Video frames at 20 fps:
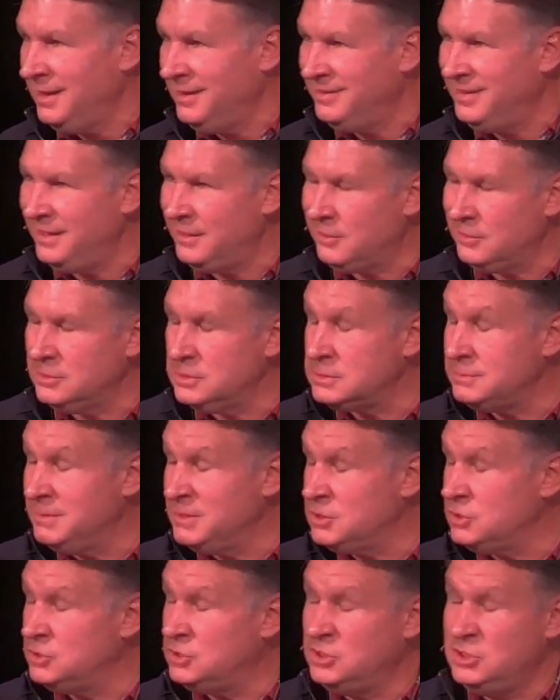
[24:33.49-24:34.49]
They heard this
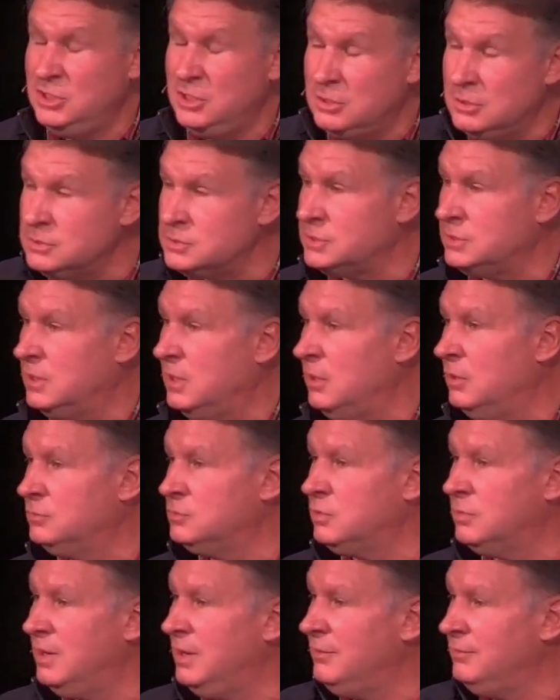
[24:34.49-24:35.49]
message years ago,
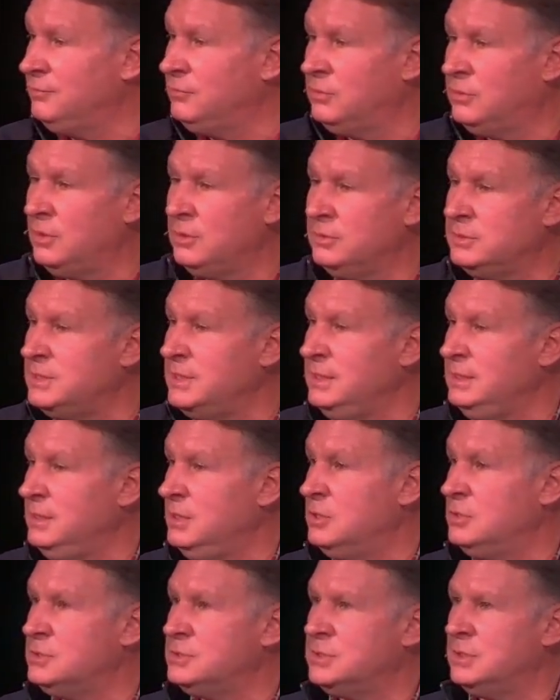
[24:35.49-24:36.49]
12, 13
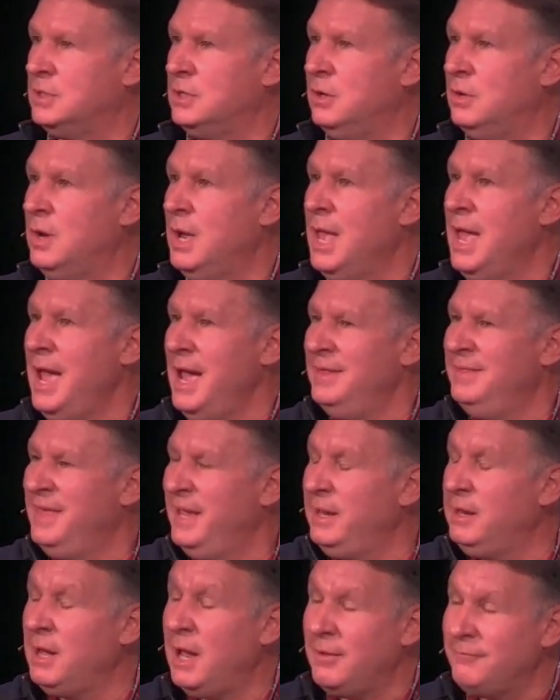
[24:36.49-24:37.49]
years ago, and
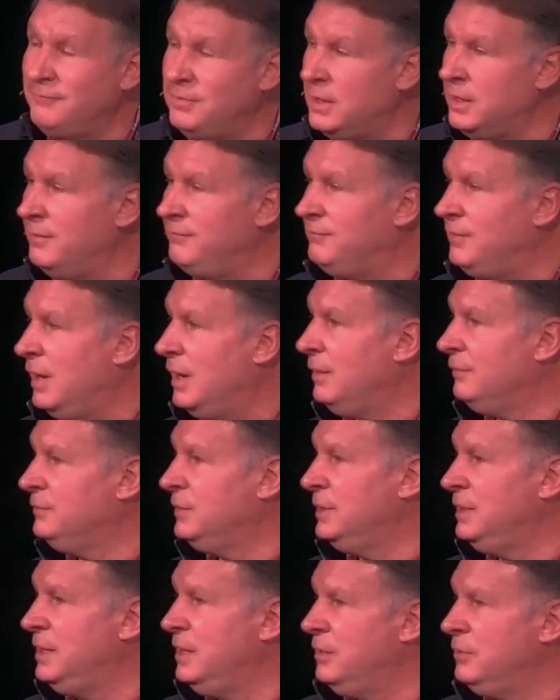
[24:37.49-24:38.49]
they got very involved
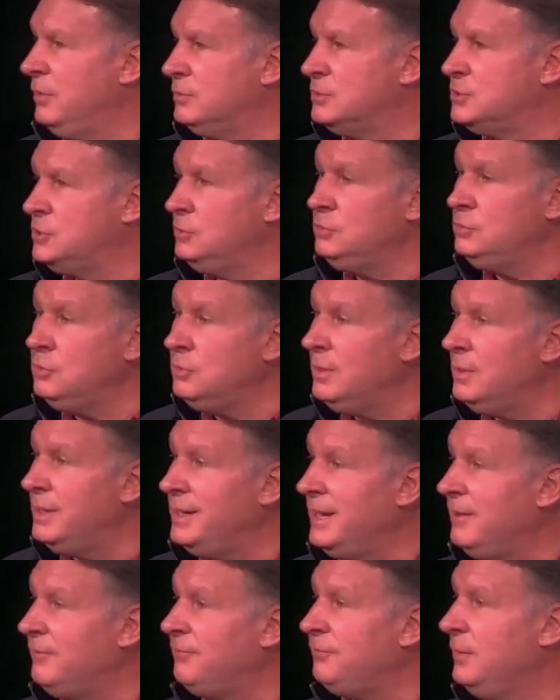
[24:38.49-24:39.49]
in here. There were two
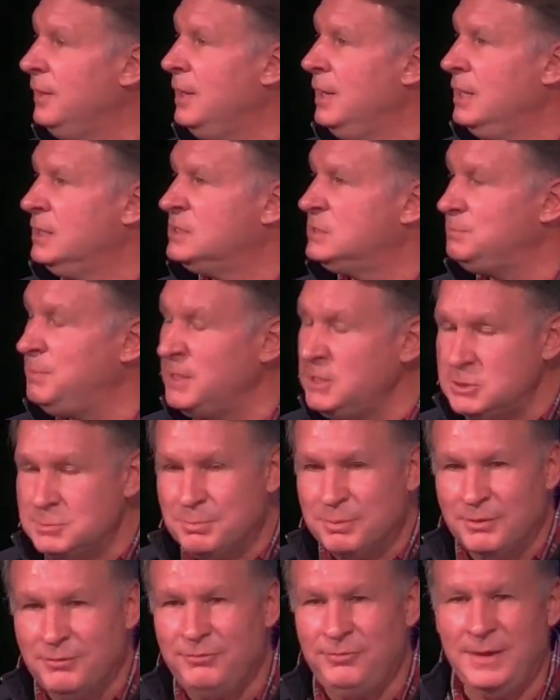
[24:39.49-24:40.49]
UNF speech
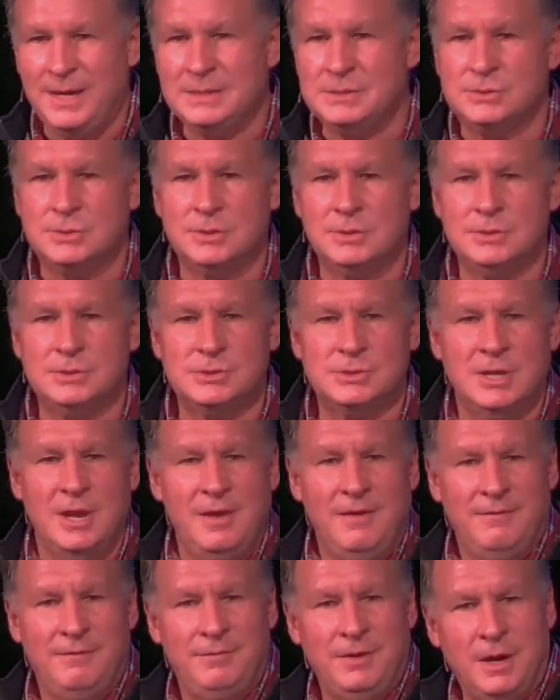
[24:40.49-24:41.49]
professors,
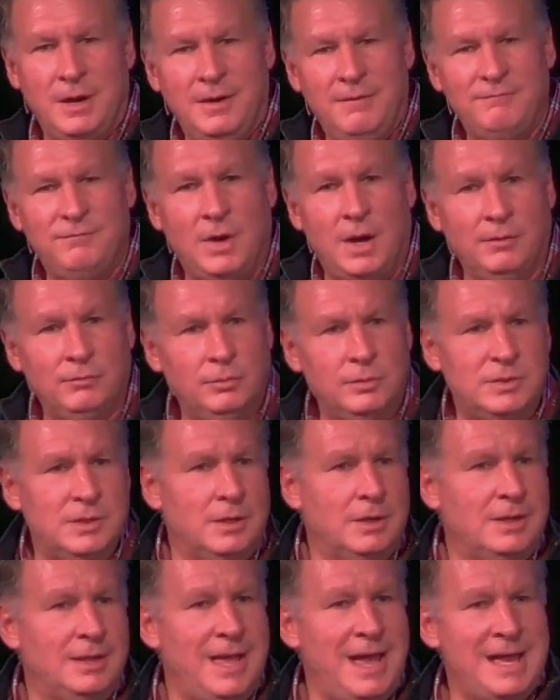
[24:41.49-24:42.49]
very involved with their
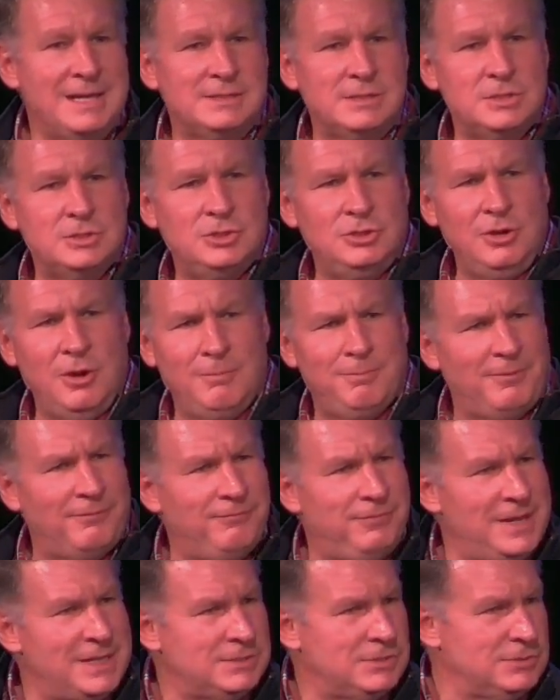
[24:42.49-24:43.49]
classes. You know,
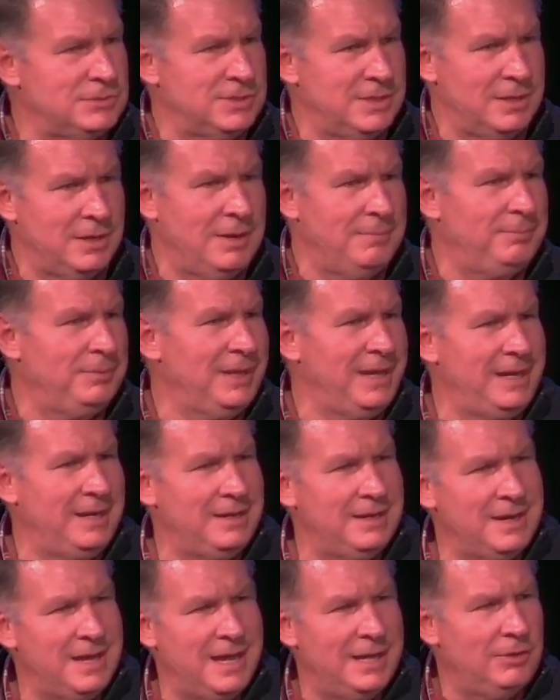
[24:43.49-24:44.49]
professors, they're up late
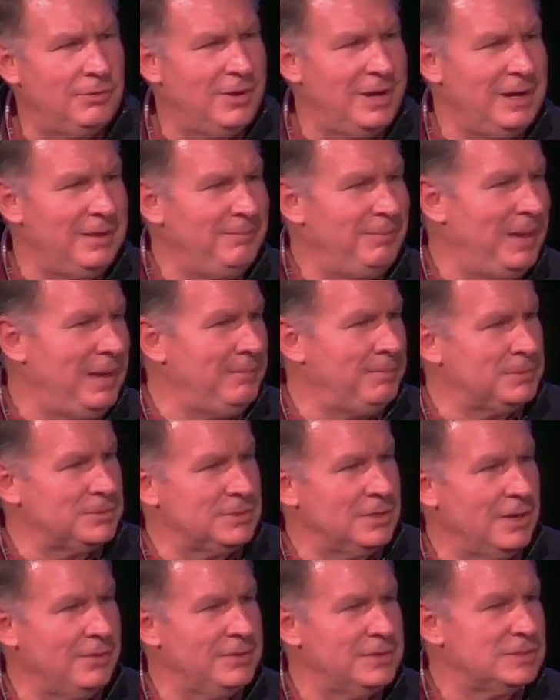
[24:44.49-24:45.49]
at night grading papers
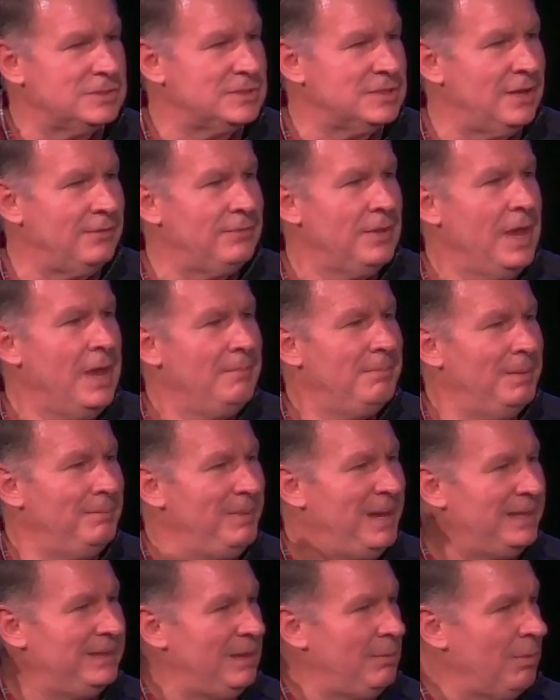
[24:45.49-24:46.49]
and all this stuff, but
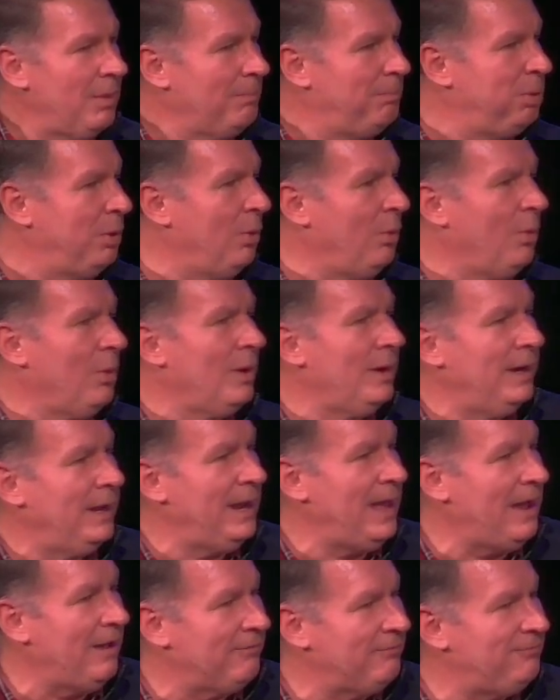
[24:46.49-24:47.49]
man, they were pouring it
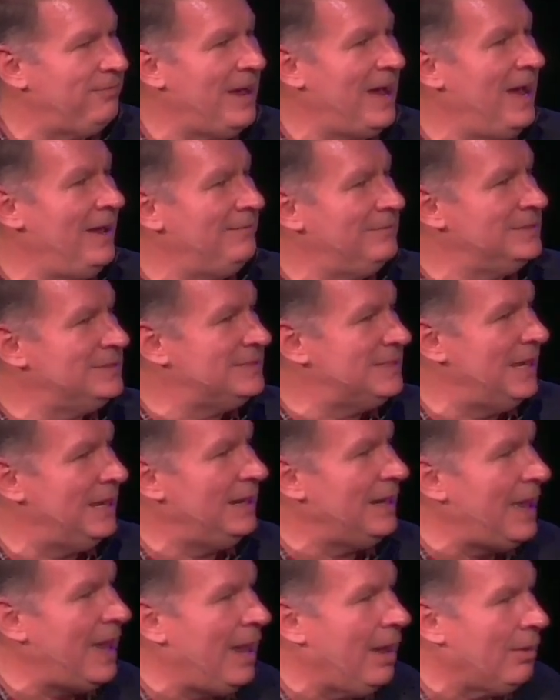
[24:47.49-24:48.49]
out 5 and
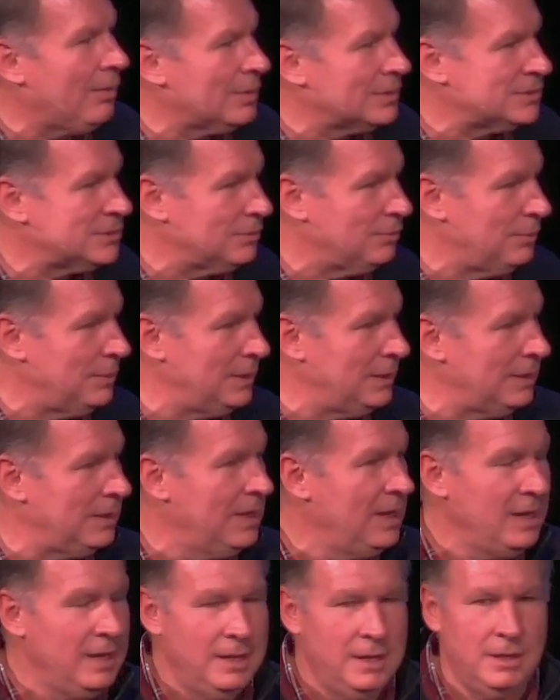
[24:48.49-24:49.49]
10 hours a week
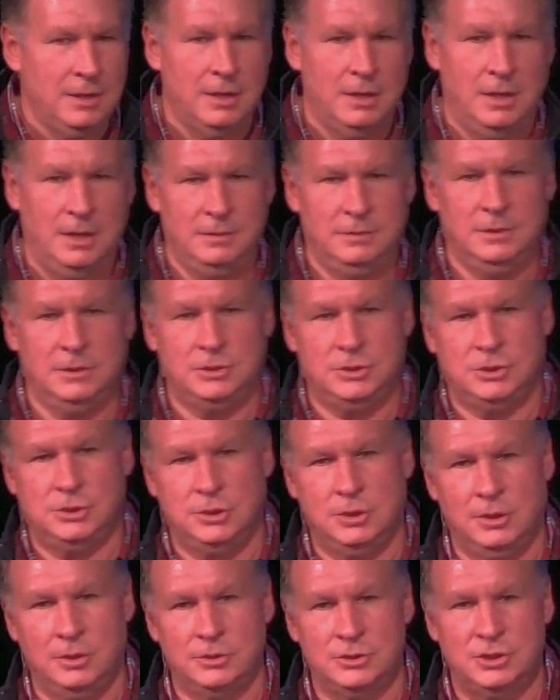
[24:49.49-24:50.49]
here in the
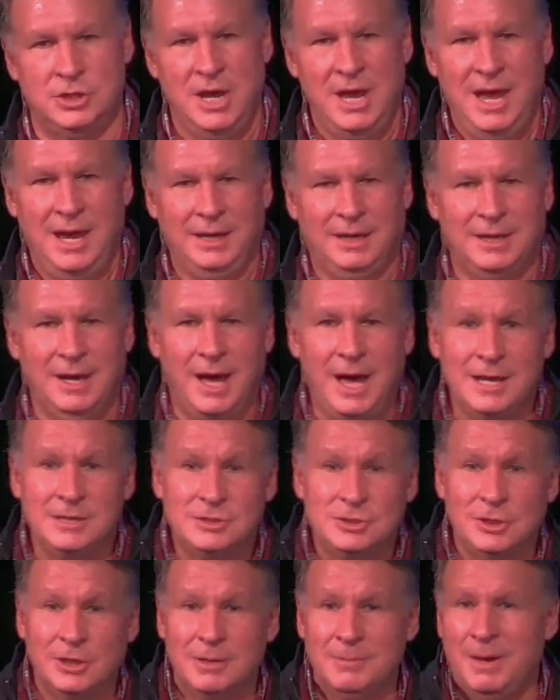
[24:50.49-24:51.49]
church. And God
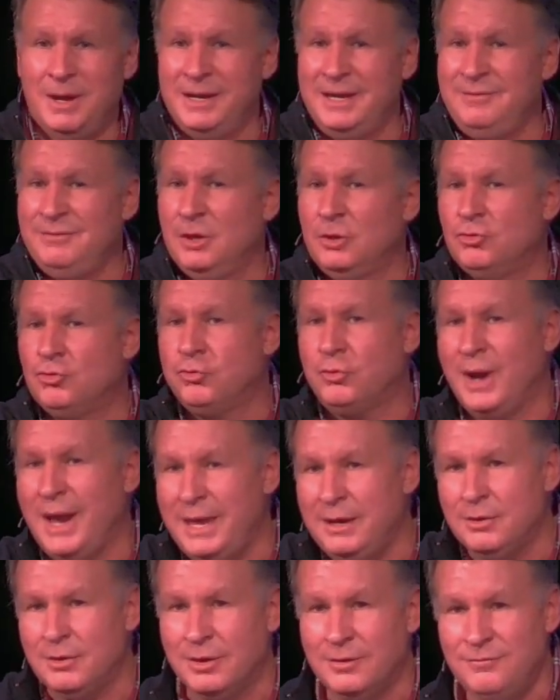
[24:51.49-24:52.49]
took them on even
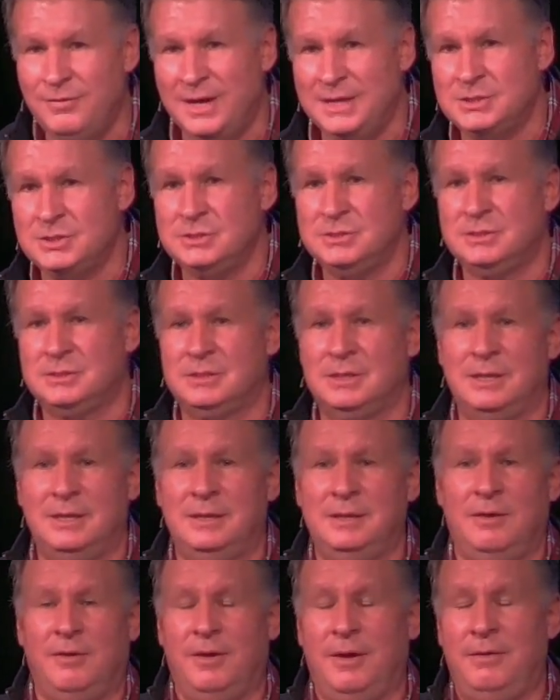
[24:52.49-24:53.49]
greater
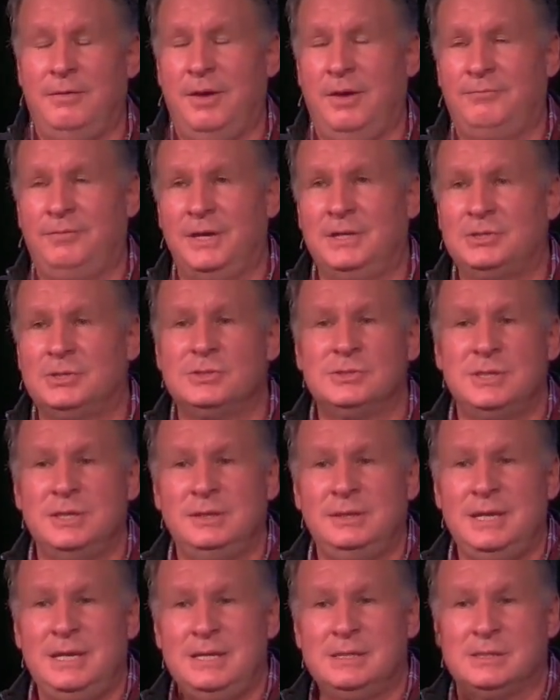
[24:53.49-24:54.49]
adventures
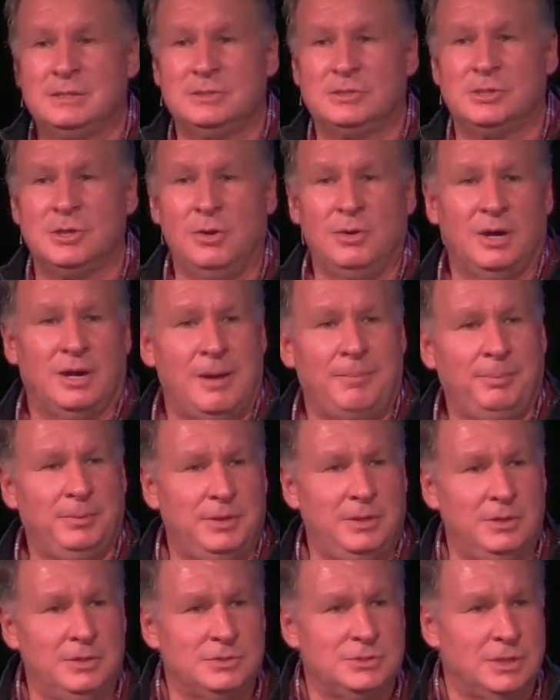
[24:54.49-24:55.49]
than these. And so a couple
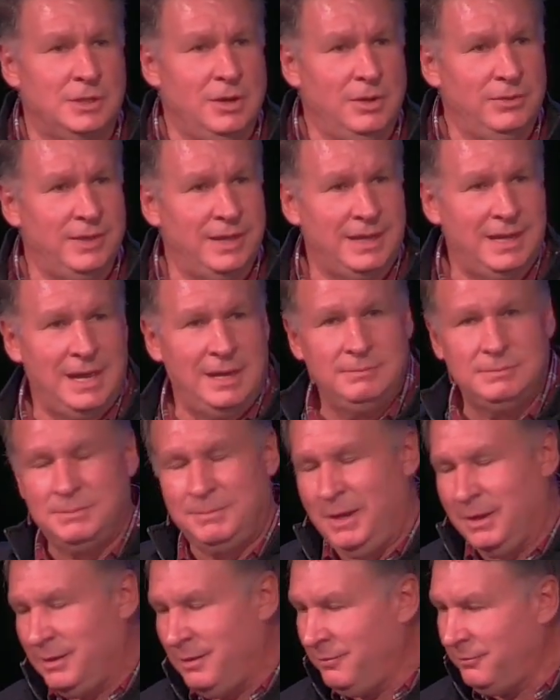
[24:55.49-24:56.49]
years ago, they came to
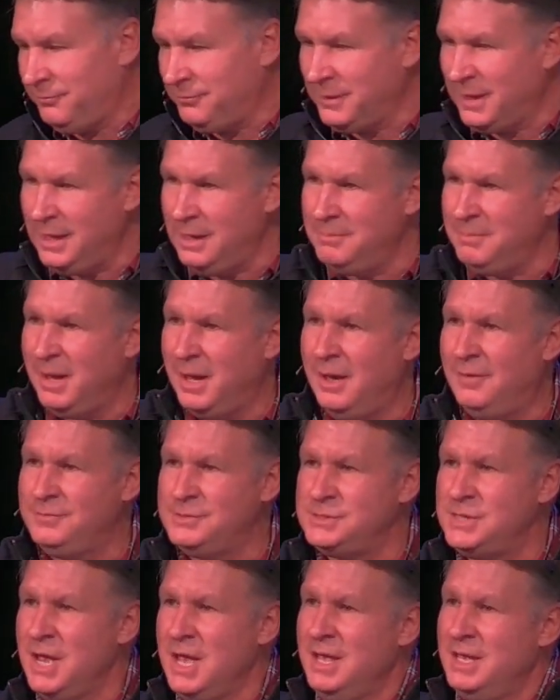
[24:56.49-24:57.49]
me, I'll never forget it, in my
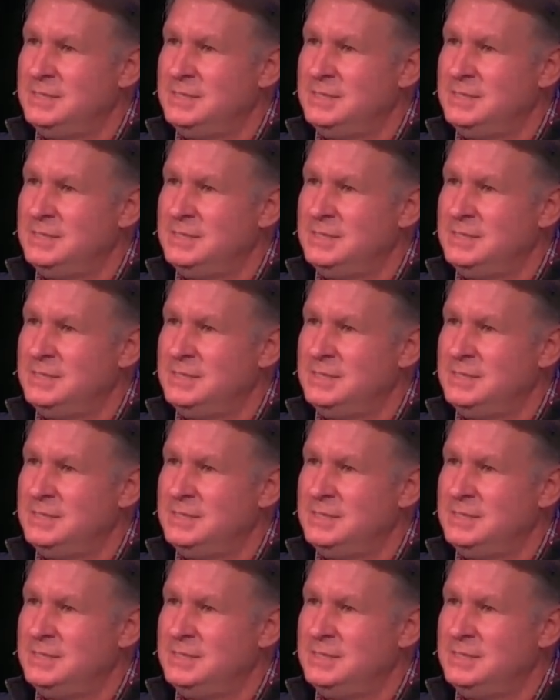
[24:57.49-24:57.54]
office.